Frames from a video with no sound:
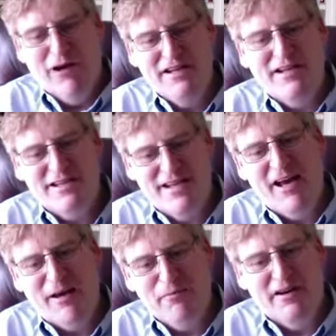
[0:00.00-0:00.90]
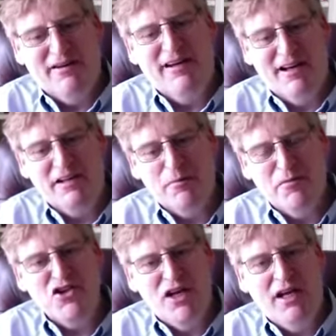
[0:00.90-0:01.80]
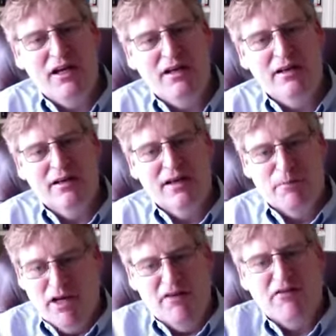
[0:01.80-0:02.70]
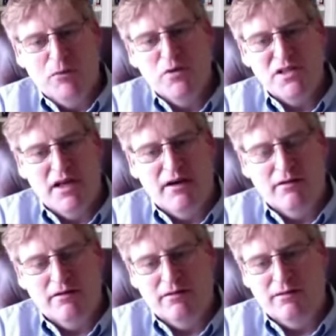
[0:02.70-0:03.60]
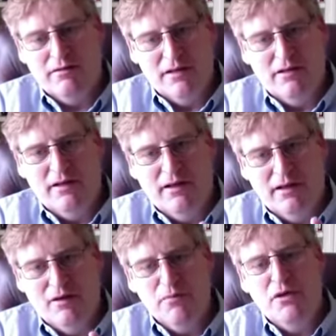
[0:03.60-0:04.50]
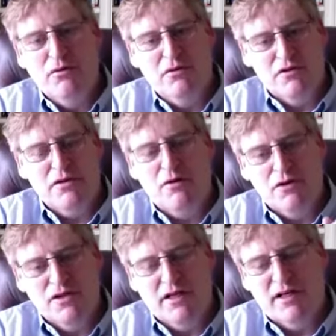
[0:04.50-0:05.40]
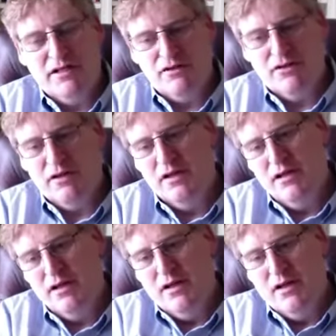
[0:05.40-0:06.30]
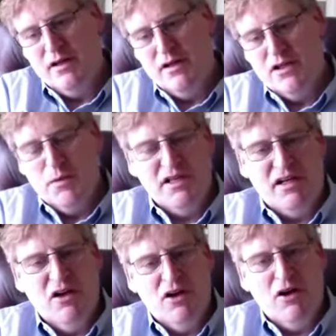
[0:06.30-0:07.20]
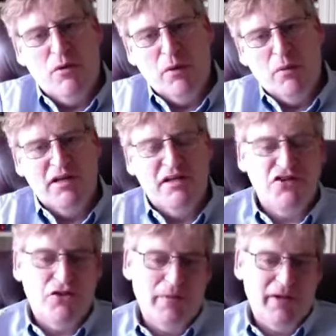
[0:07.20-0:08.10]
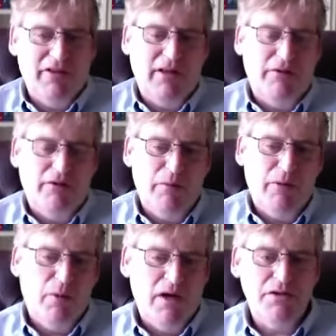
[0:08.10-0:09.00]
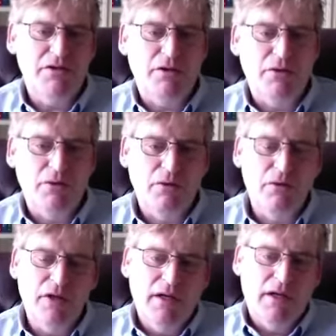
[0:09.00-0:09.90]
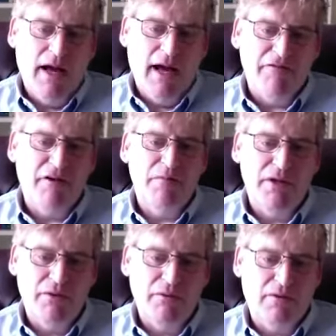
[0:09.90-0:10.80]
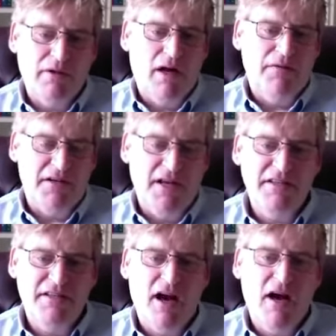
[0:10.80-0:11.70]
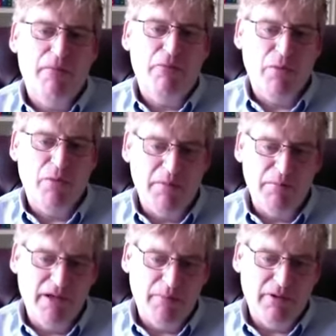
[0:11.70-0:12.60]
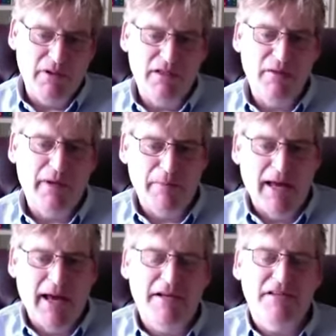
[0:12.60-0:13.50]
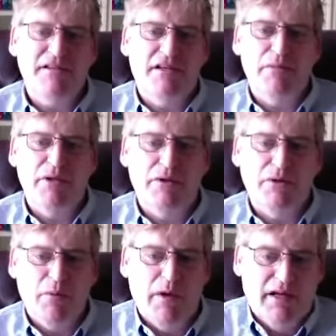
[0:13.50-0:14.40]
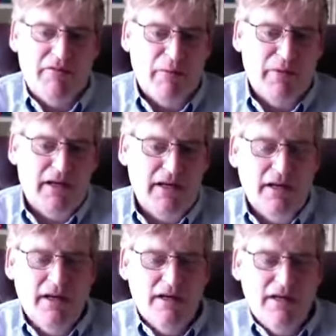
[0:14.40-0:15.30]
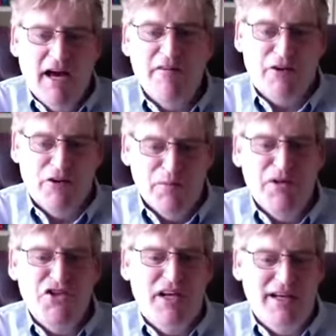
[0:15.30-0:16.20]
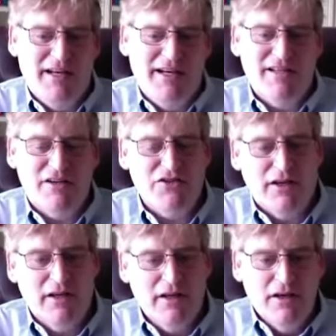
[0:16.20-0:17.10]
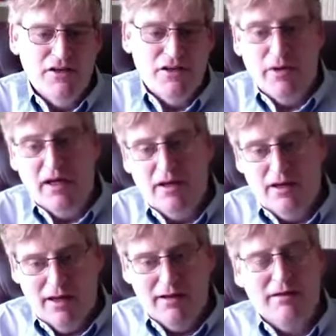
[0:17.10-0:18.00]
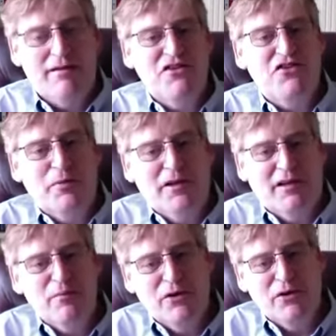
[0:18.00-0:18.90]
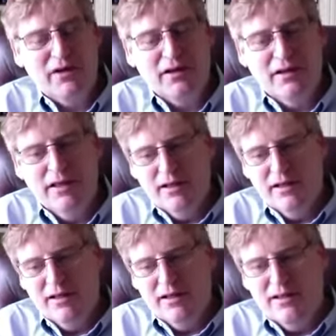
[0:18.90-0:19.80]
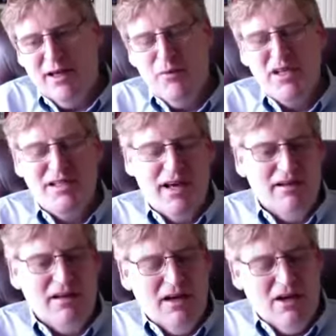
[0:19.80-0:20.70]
rented time literally on the machine, but everything was there. The compute, the storage, etc. So we said, no, we want to distribute everything, right? We want to have compute on the desktop. We want people to be able to access compute. We want everybody to have their own machine, etc. So we had distributed computing. Then we said,